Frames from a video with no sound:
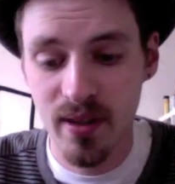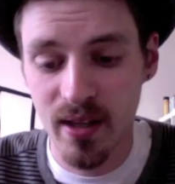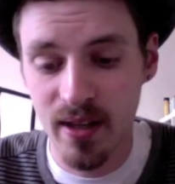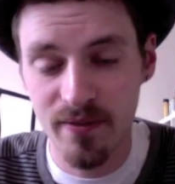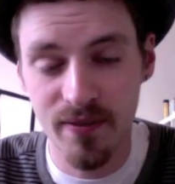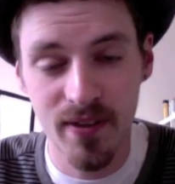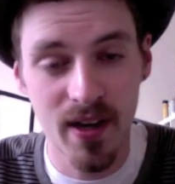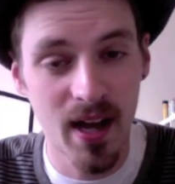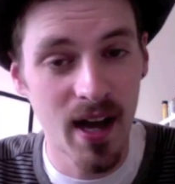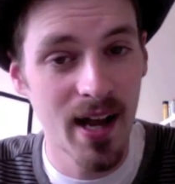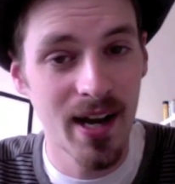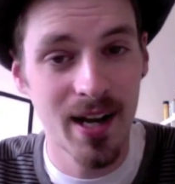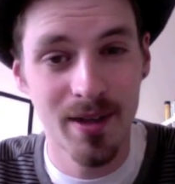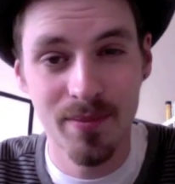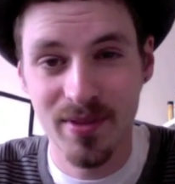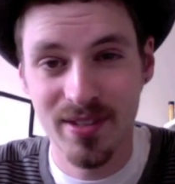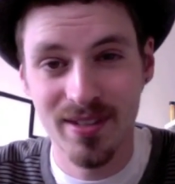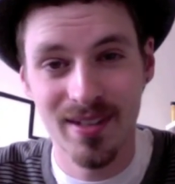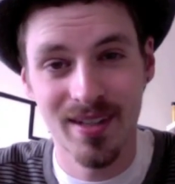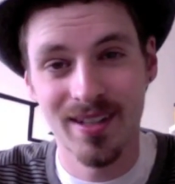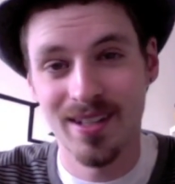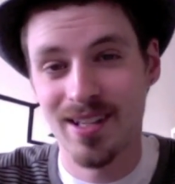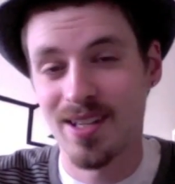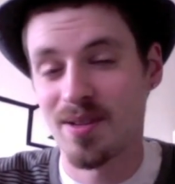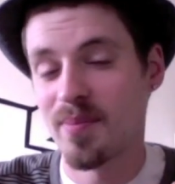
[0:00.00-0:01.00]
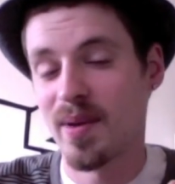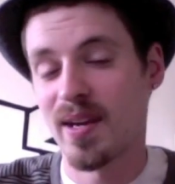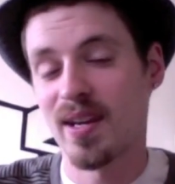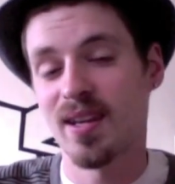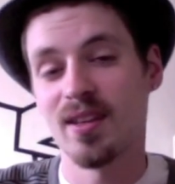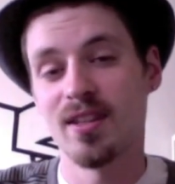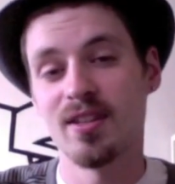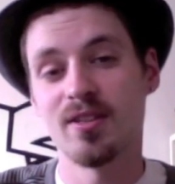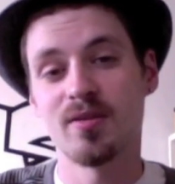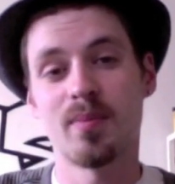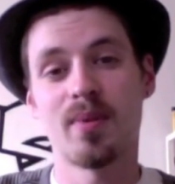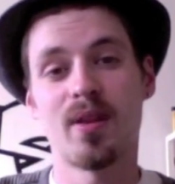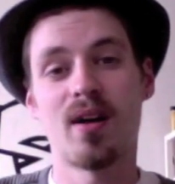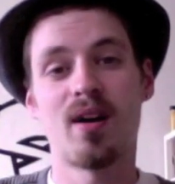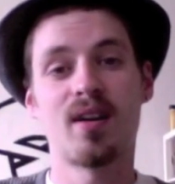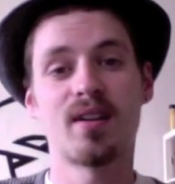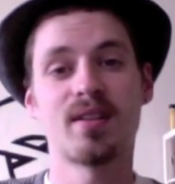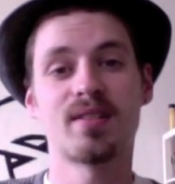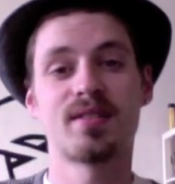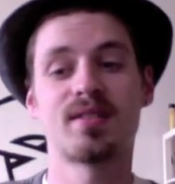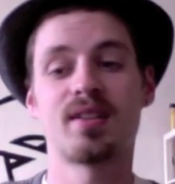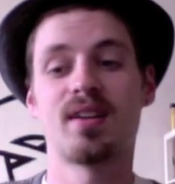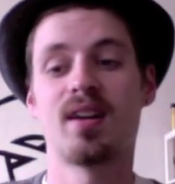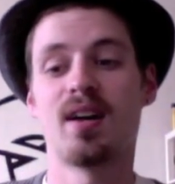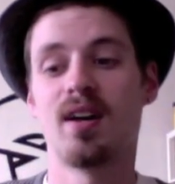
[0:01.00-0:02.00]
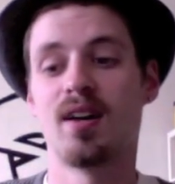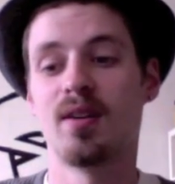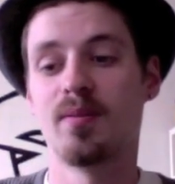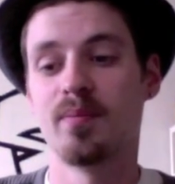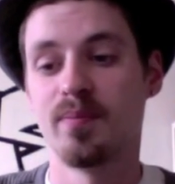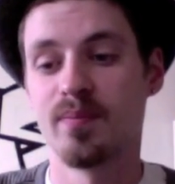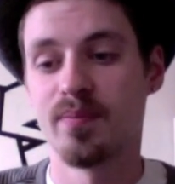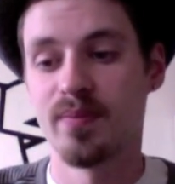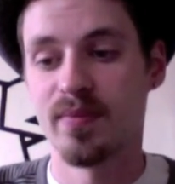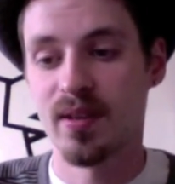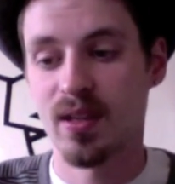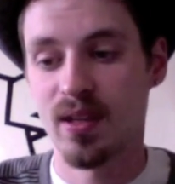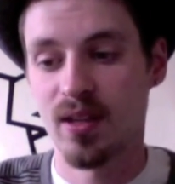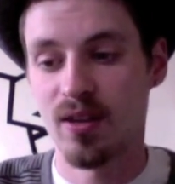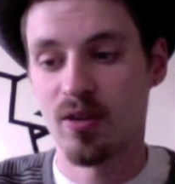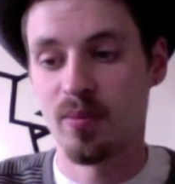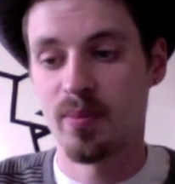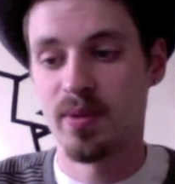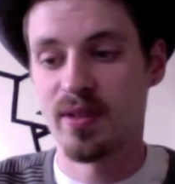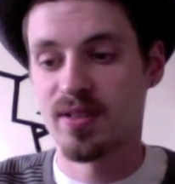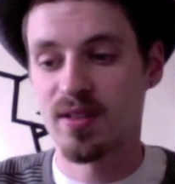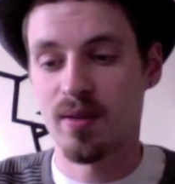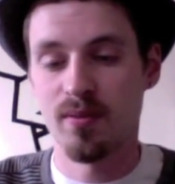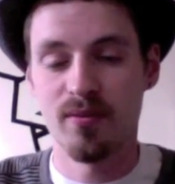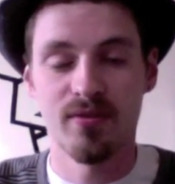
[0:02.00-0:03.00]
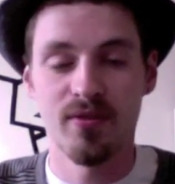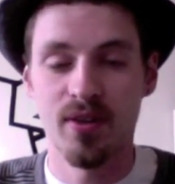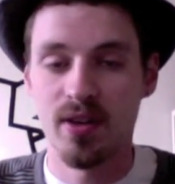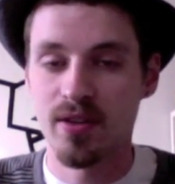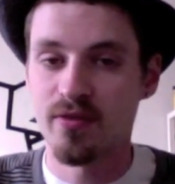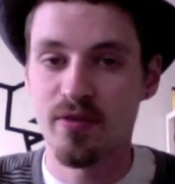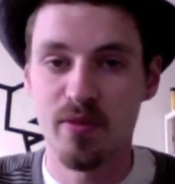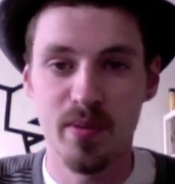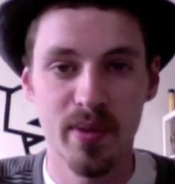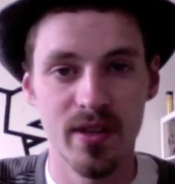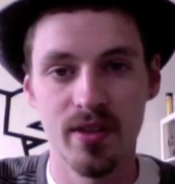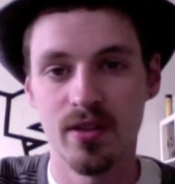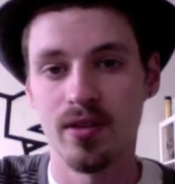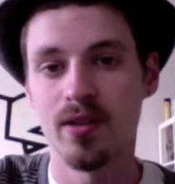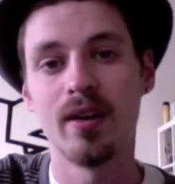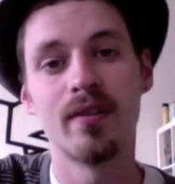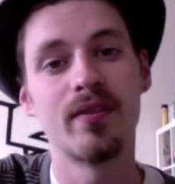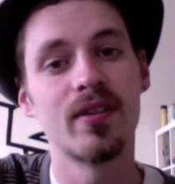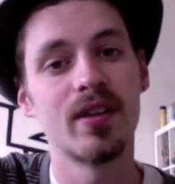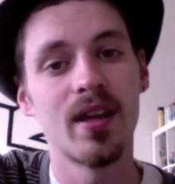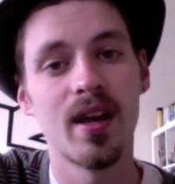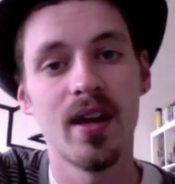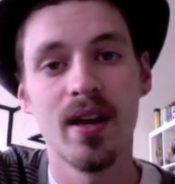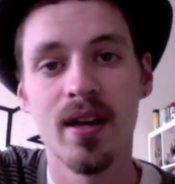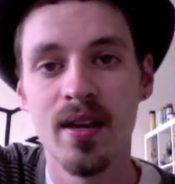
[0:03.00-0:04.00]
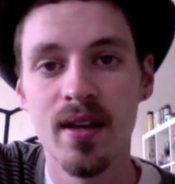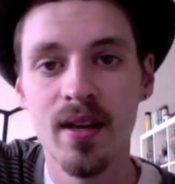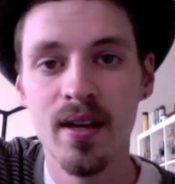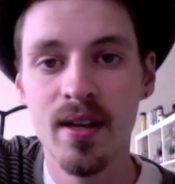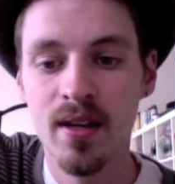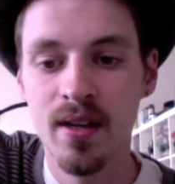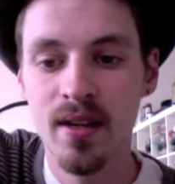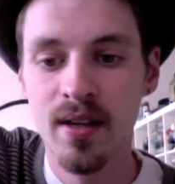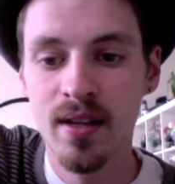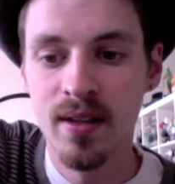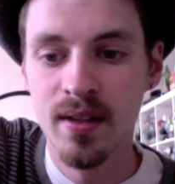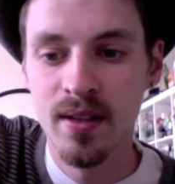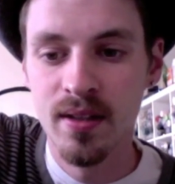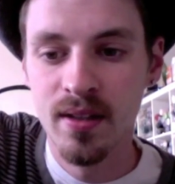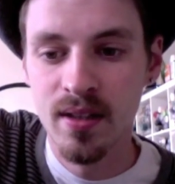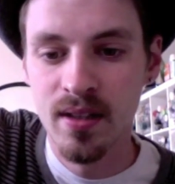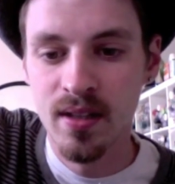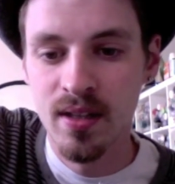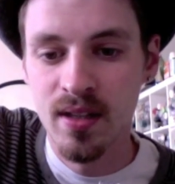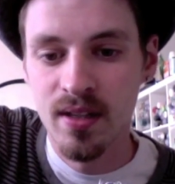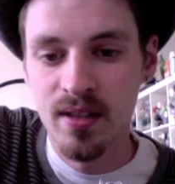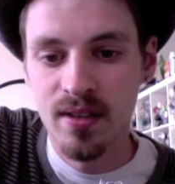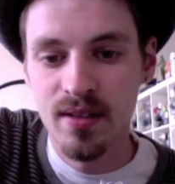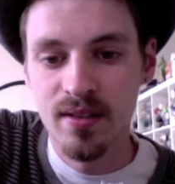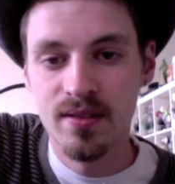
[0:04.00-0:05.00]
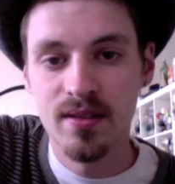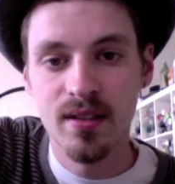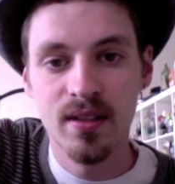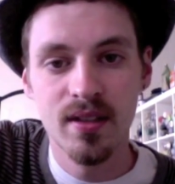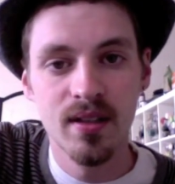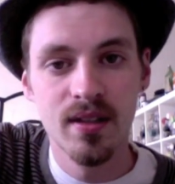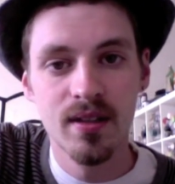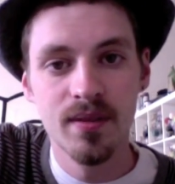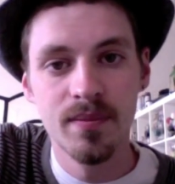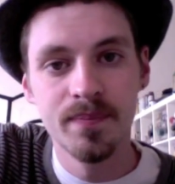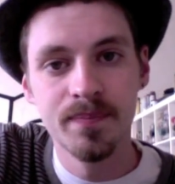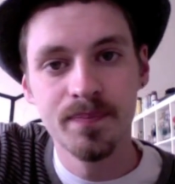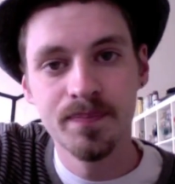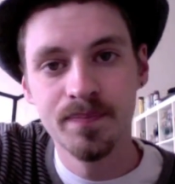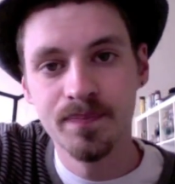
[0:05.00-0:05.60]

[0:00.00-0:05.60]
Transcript: If not, I'm just going to keep making these blogs. Um, it'll be something fun for me to do every day. See ya.